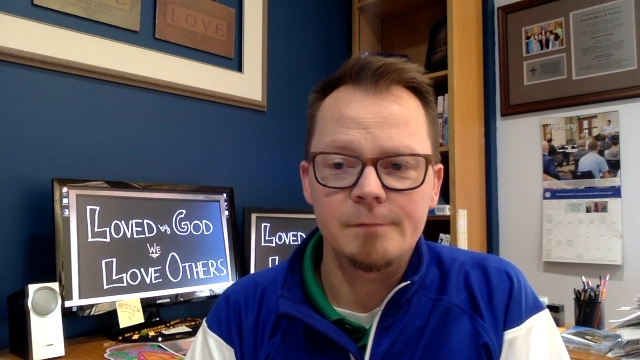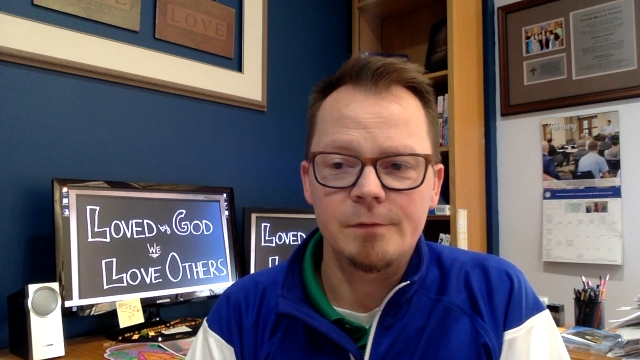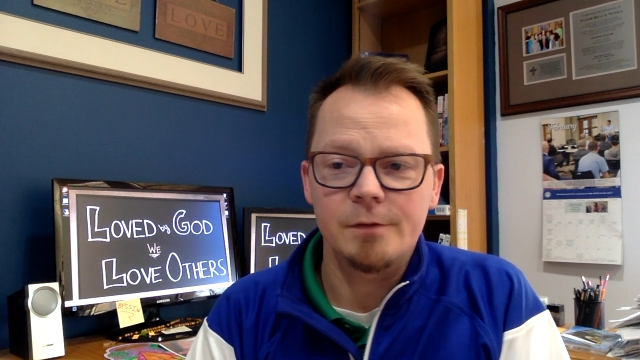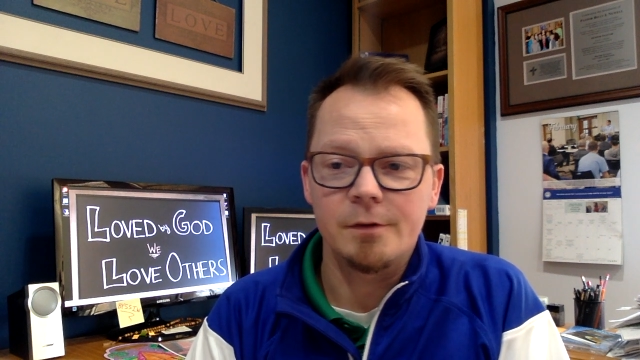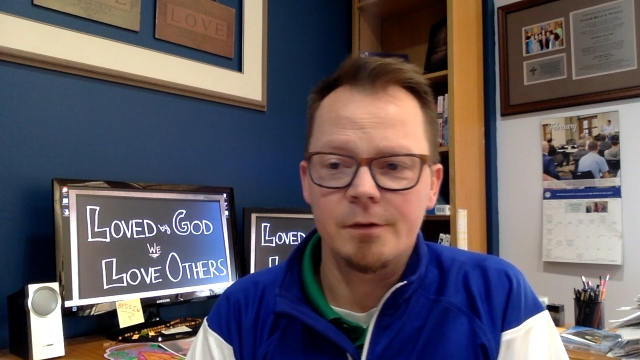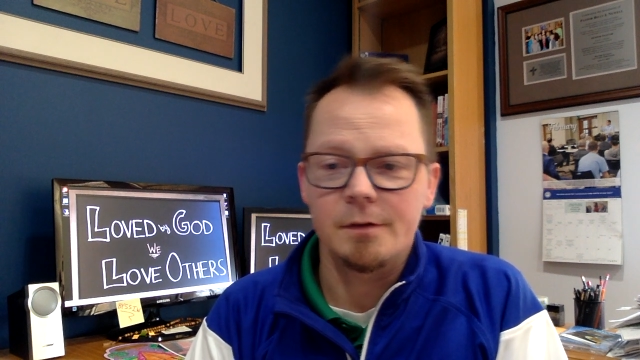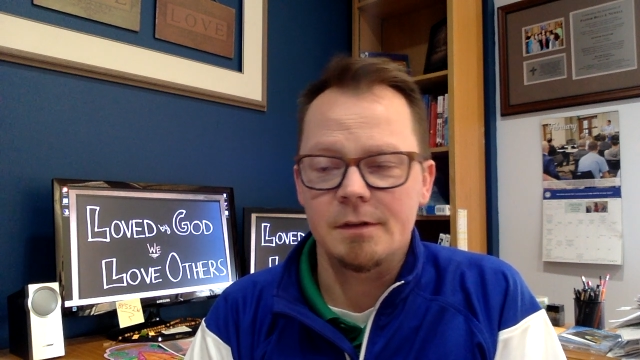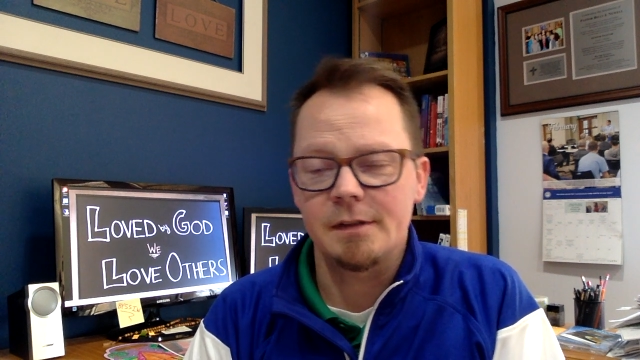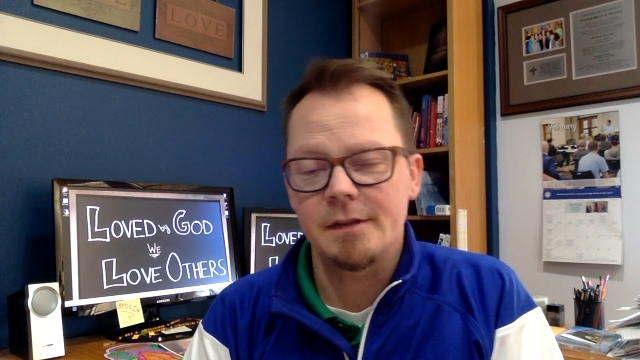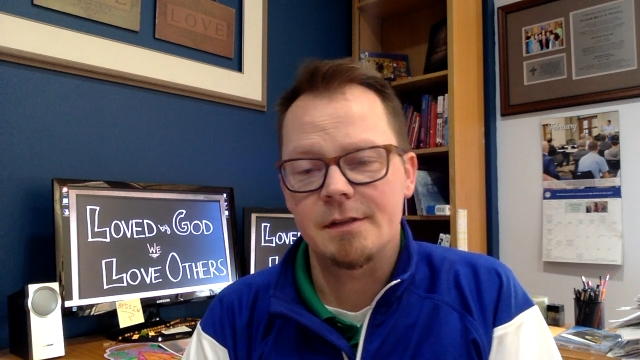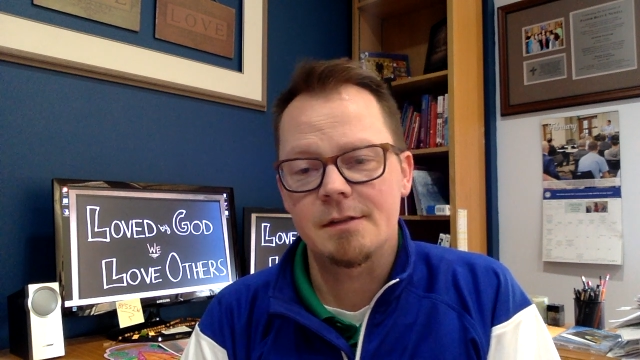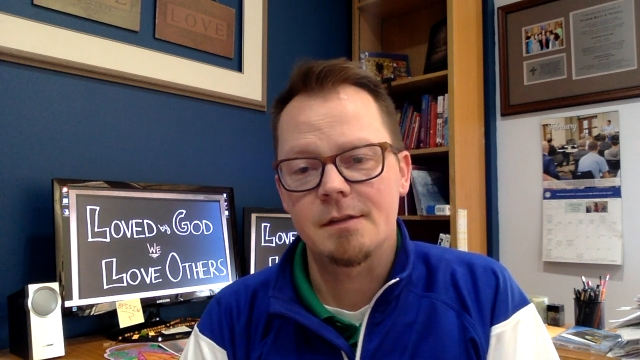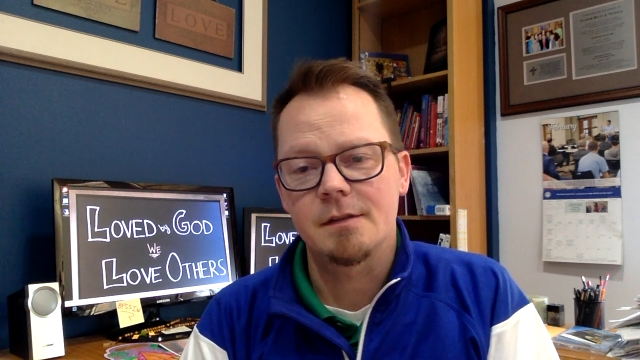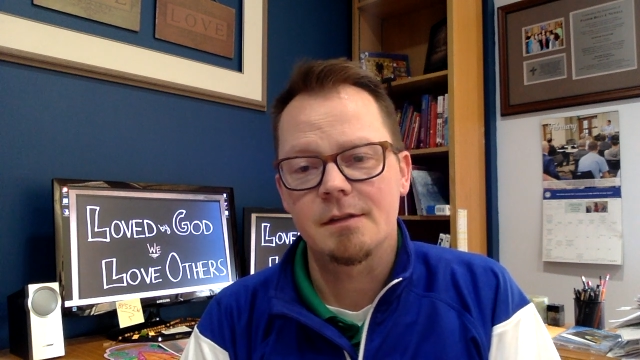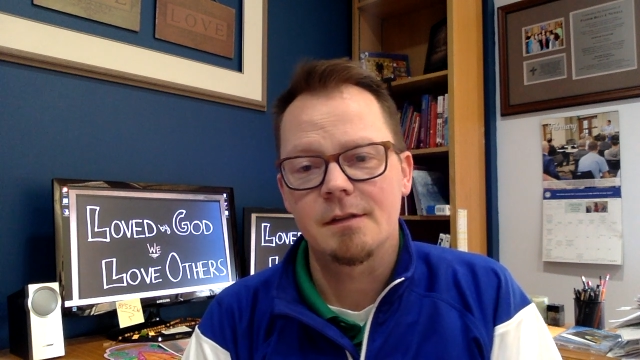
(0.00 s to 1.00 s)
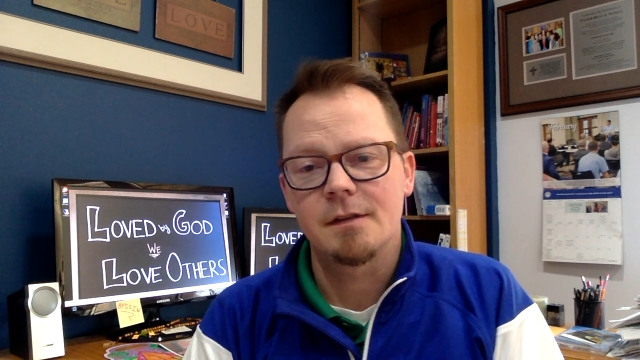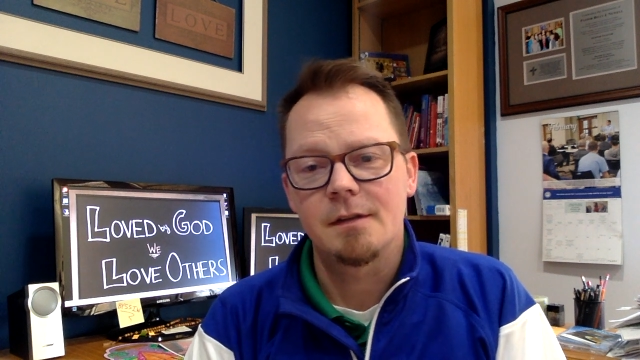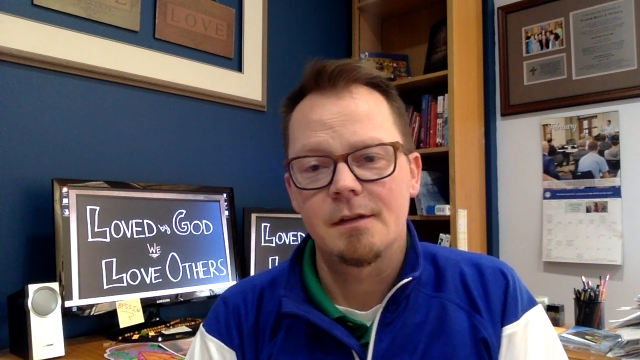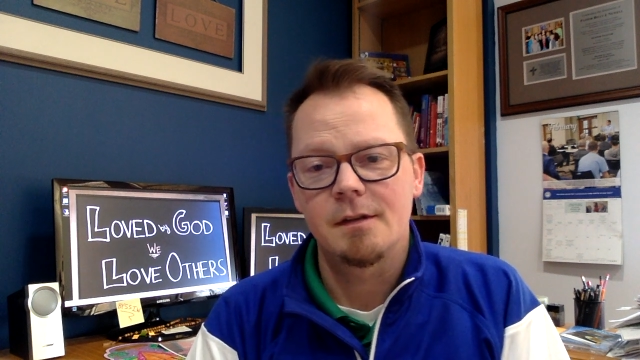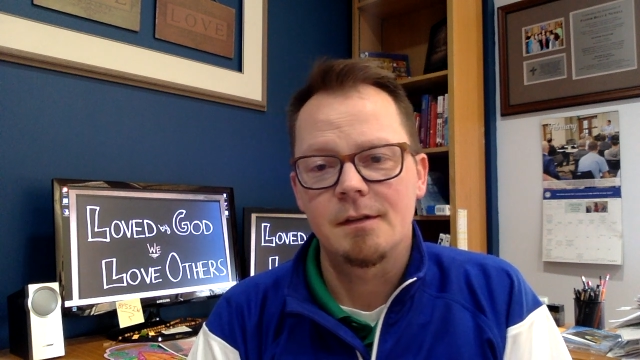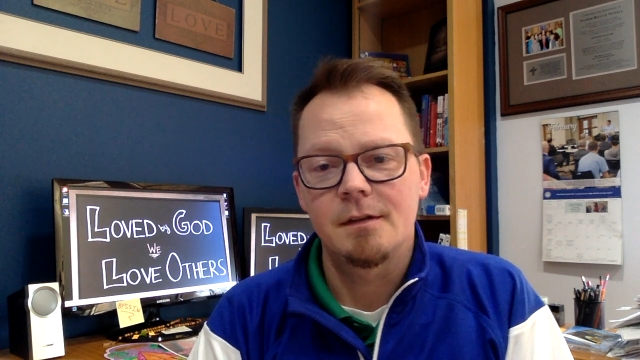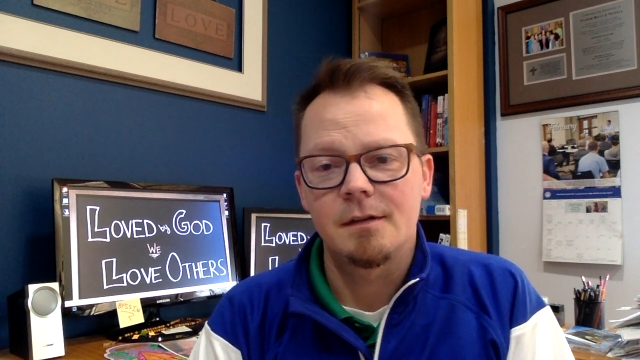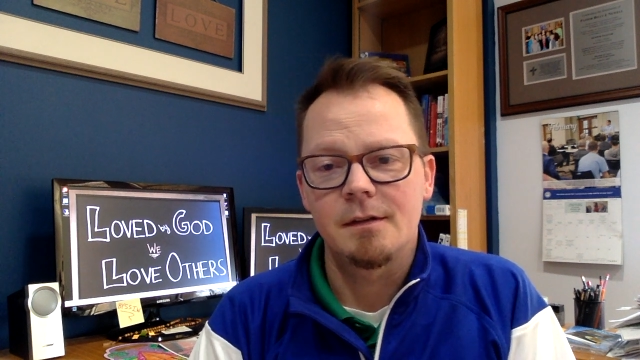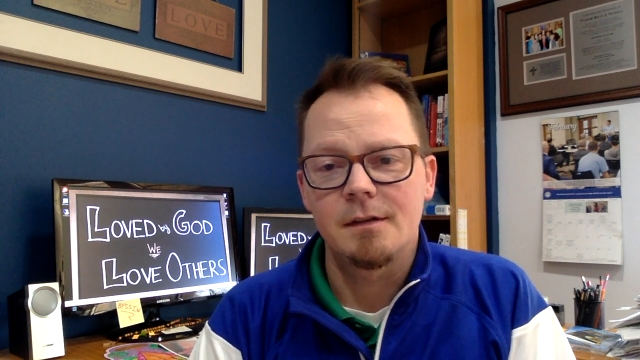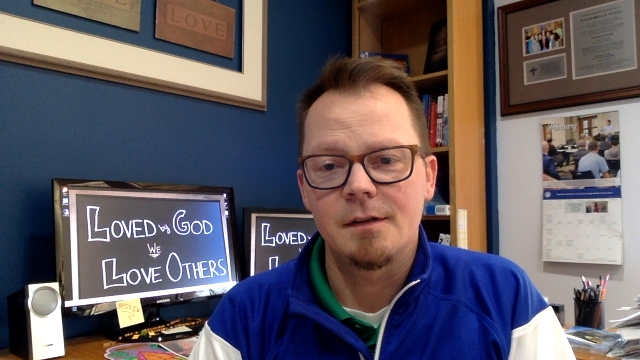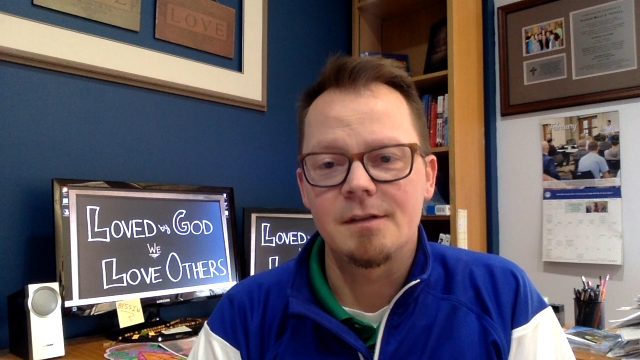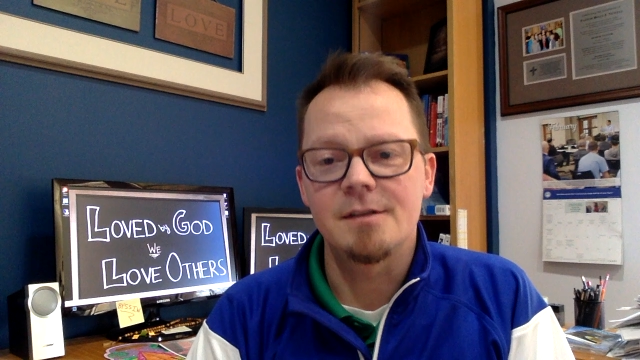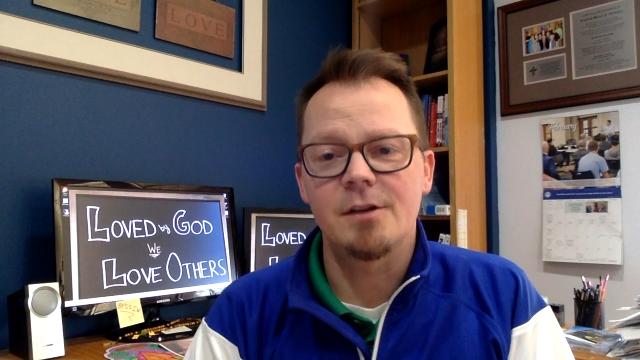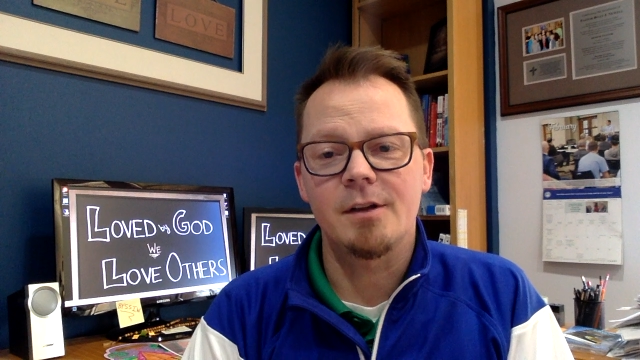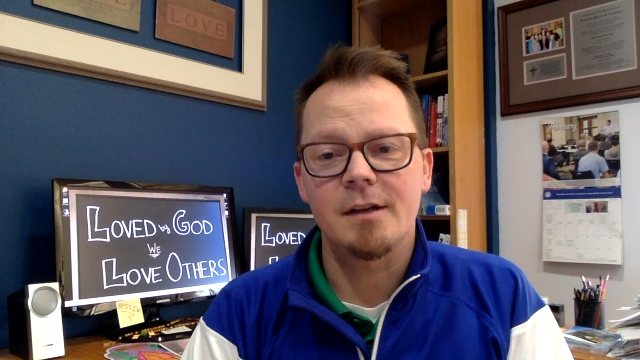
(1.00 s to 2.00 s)
or at least
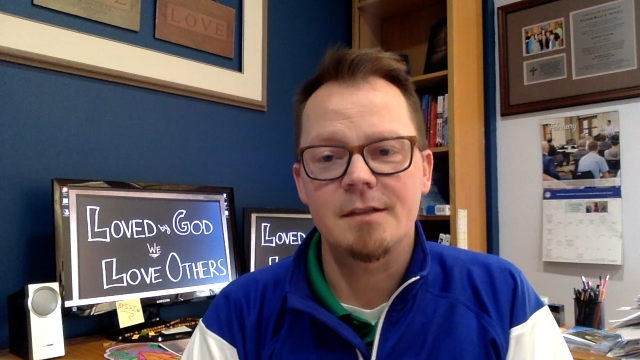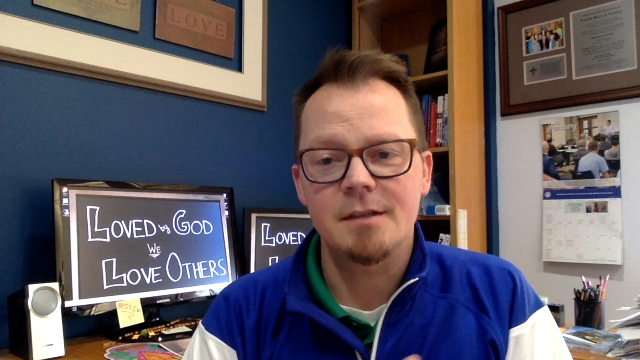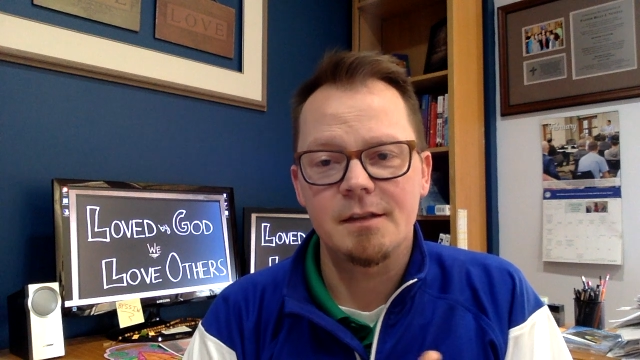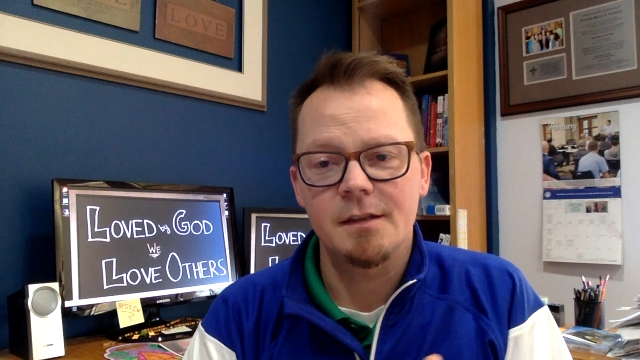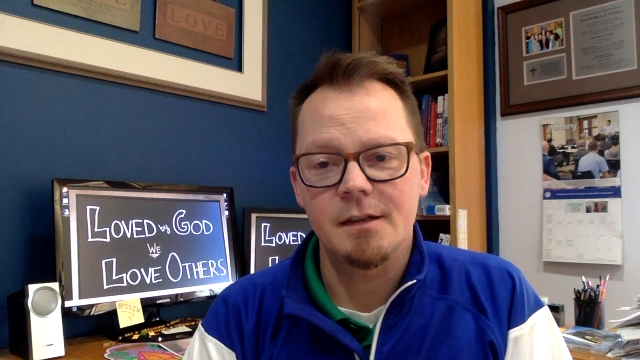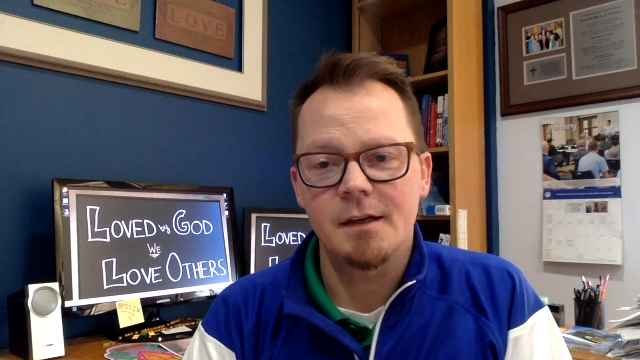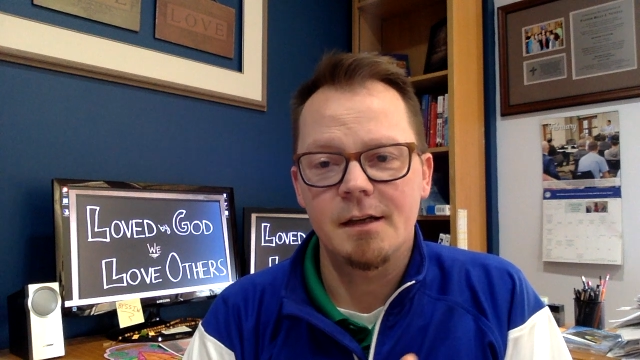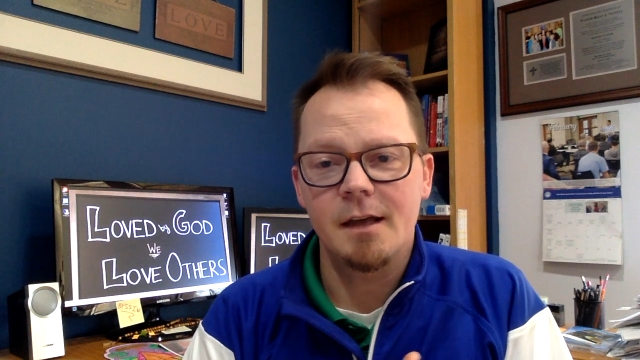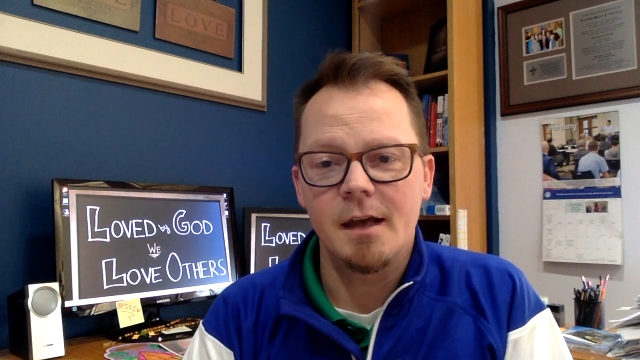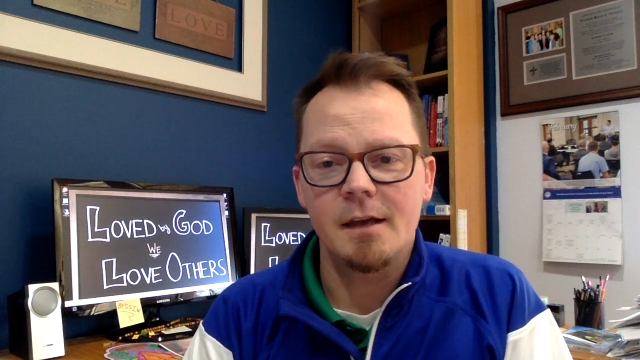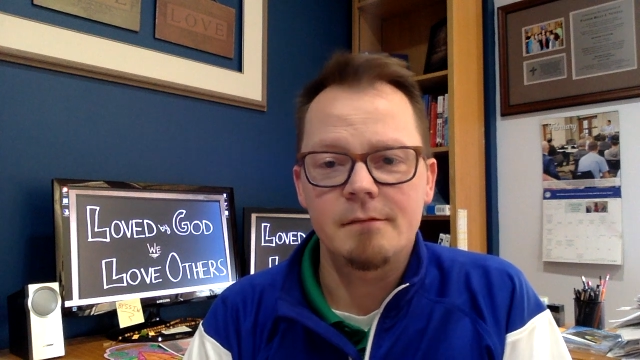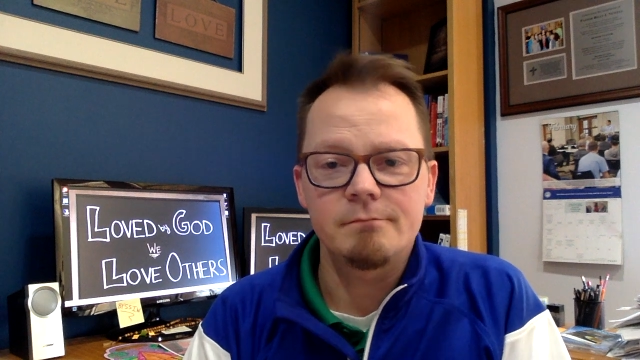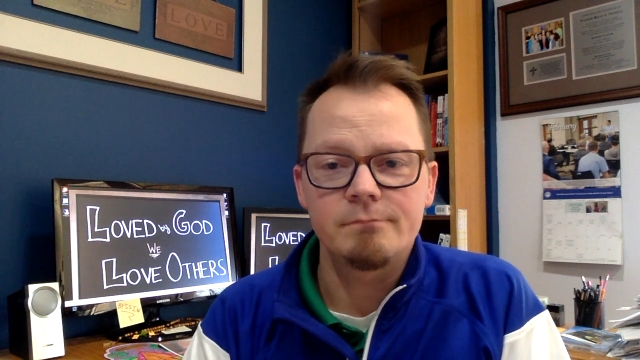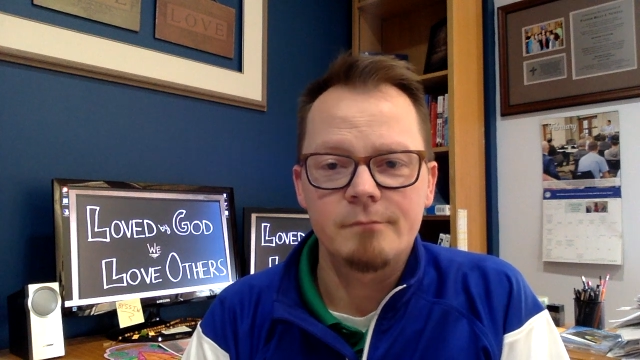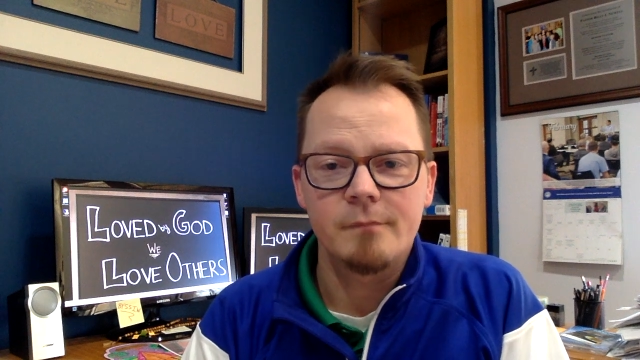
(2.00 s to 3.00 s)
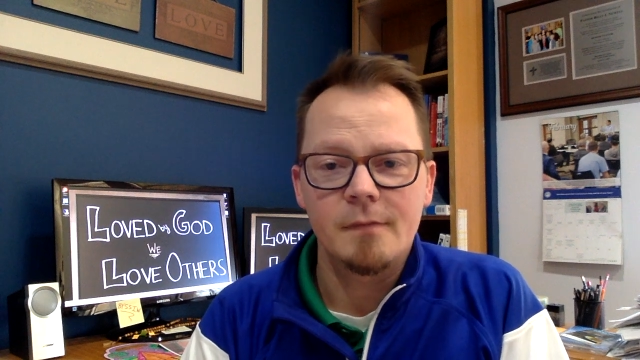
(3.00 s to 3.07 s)
until I see you again,